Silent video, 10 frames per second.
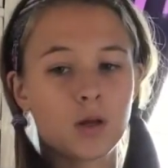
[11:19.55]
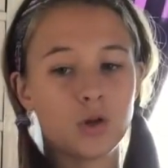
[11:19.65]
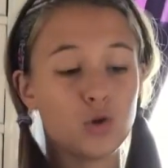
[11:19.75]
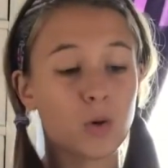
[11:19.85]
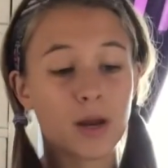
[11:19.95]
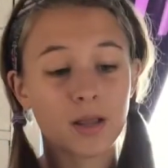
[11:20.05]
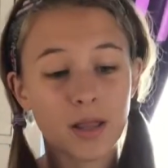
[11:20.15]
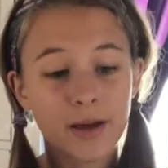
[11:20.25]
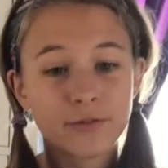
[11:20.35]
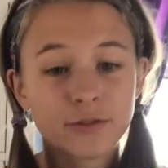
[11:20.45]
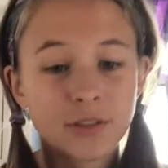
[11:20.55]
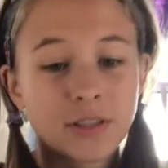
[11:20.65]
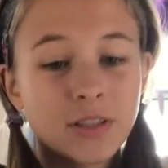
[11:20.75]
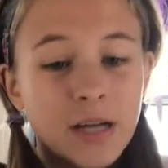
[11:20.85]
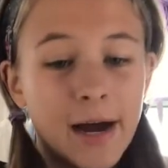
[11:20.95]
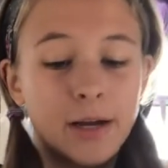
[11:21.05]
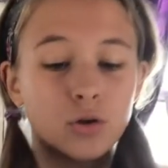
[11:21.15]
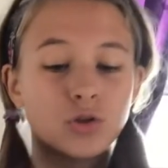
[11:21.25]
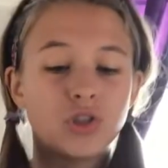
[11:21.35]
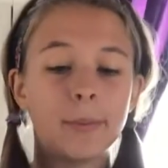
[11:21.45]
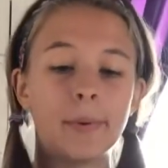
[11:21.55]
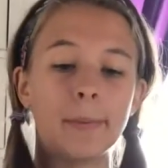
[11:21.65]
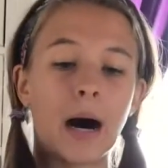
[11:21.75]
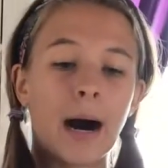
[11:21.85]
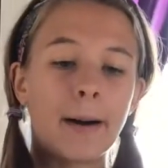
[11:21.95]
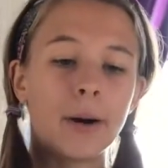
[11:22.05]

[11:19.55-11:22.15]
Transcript: You get a life tile, Jimmy Bob,